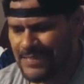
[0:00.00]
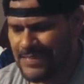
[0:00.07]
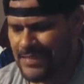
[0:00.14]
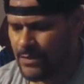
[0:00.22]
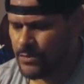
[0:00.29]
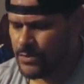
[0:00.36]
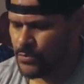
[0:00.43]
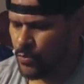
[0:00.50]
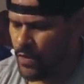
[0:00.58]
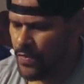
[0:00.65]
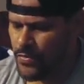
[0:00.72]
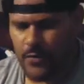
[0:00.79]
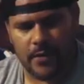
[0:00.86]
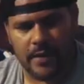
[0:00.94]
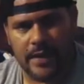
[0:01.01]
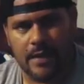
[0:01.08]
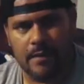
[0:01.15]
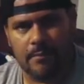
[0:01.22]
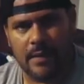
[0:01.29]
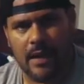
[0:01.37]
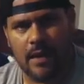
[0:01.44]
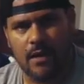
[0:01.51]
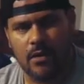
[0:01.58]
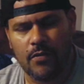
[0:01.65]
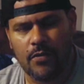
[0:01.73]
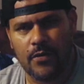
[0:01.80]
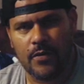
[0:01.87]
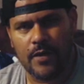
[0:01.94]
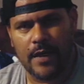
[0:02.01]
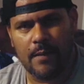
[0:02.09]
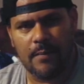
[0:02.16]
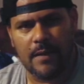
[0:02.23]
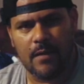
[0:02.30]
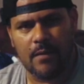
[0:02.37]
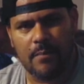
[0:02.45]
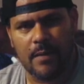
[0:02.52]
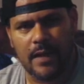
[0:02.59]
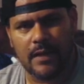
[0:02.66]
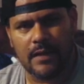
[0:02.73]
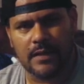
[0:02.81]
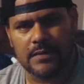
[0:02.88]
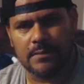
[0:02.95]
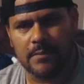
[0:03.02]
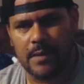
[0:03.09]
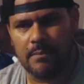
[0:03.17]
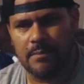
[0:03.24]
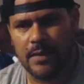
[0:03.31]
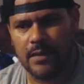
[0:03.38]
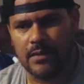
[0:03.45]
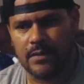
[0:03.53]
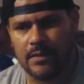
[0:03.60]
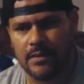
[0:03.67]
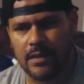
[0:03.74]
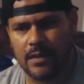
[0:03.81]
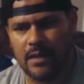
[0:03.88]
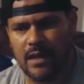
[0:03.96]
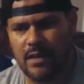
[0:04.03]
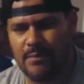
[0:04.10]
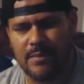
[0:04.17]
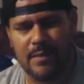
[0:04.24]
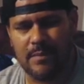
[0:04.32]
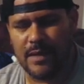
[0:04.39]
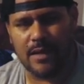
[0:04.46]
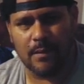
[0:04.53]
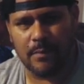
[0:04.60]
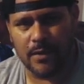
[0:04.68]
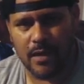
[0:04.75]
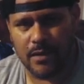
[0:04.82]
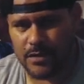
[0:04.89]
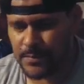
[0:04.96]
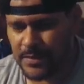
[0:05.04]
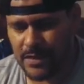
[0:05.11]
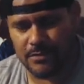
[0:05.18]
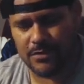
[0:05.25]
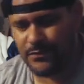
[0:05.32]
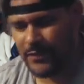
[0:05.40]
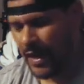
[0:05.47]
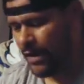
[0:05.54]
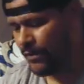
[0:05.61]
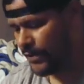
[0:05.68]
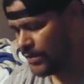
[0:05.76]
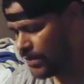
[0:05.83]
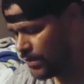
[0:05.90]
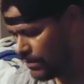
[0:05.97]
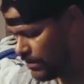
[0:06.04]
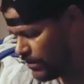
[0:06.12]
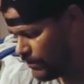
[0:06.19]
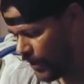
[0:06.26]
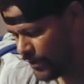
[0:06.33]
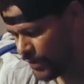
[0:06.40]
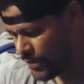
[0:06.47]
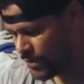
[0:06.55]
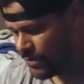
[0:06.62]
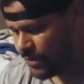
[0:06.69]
there was one 30 amp hour bank that somebody built, and maybe a couple others, but it was very, very